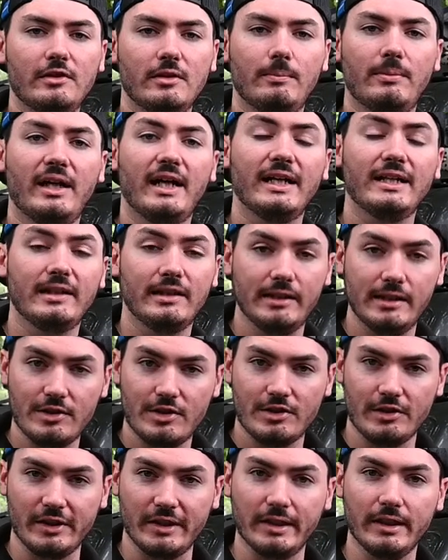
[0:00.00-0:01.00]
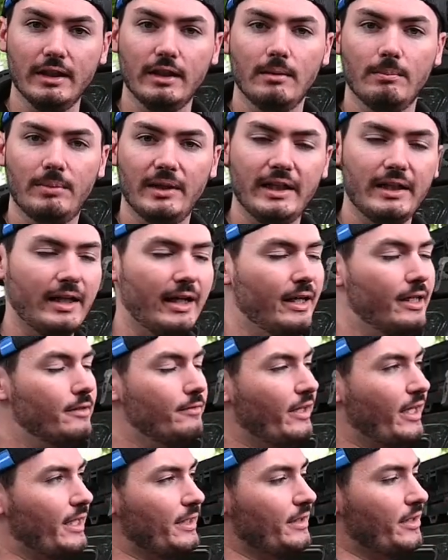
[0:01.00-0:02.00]
to buy it initially. But I
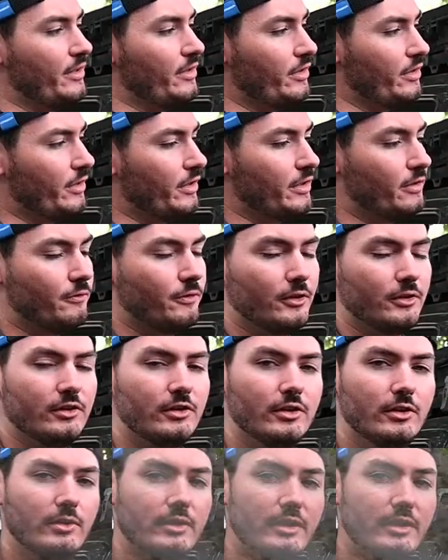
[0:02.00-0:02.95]
have had this unit for 2